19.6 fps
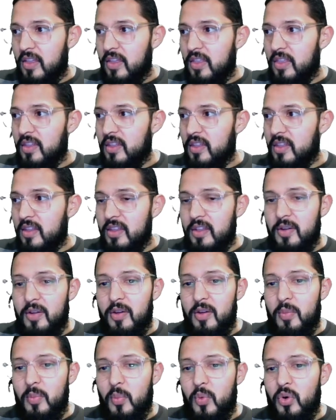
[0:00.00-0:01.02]

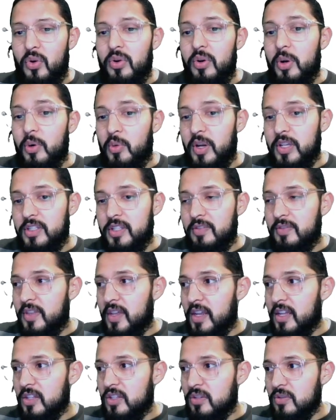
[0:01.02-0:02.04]
the more aggressive
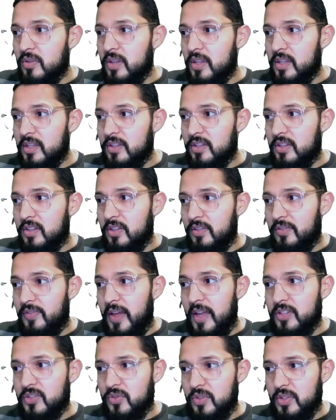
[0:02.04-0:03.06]
that I do this, the
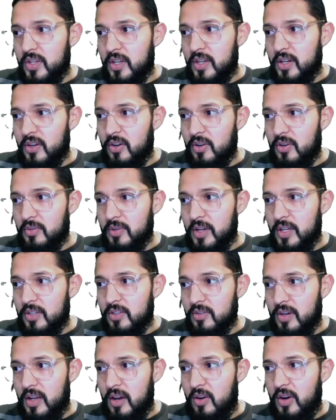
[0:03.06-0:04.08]
faster it's gonna go, right?
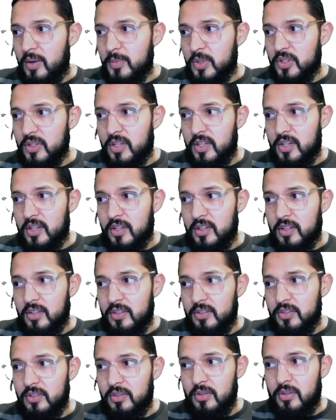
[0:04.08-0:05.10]
So now I'm just gonna
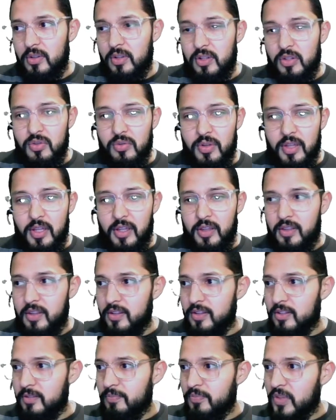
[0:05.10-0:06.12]
do it like
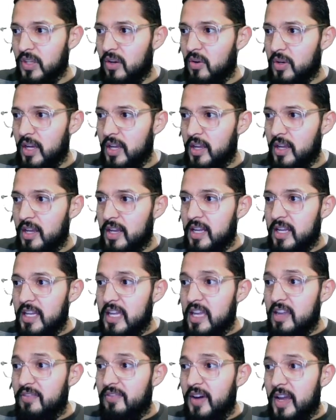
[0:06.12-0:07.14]
this. Okay,
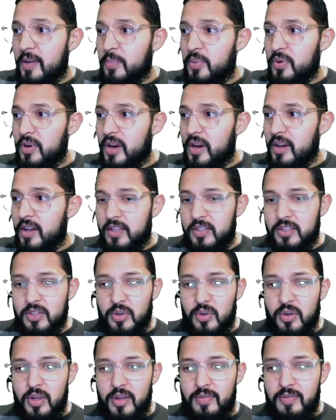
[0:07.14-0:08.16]
if I put it,
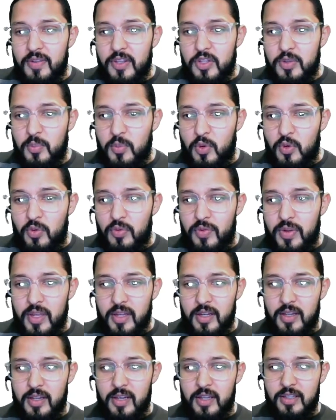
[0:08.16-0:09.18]
so if it's
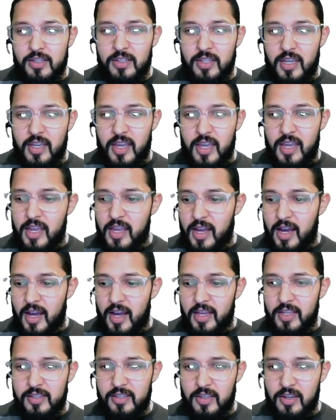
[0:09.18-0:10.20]
moving, let's say
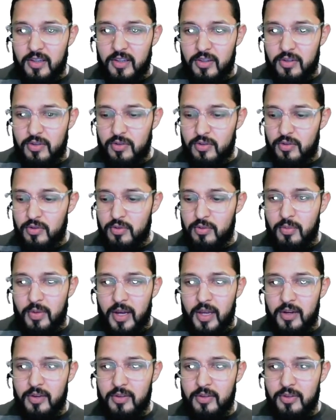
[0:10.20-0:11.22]
I set it to
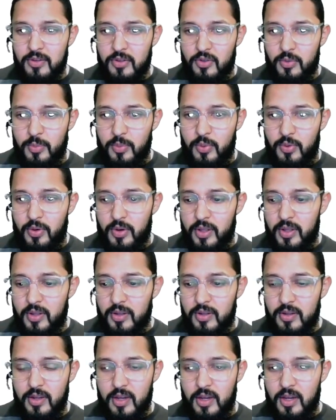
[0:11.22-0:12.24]
minus
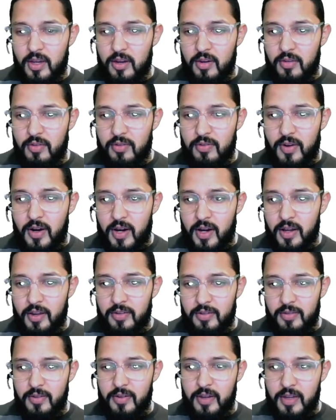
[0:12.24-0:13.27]

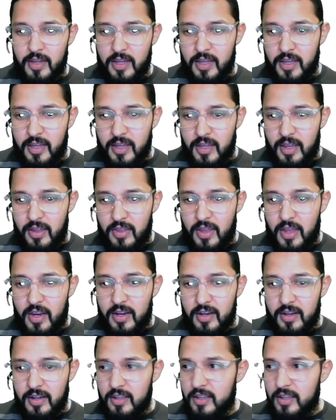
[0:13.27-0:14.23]
0.5, and then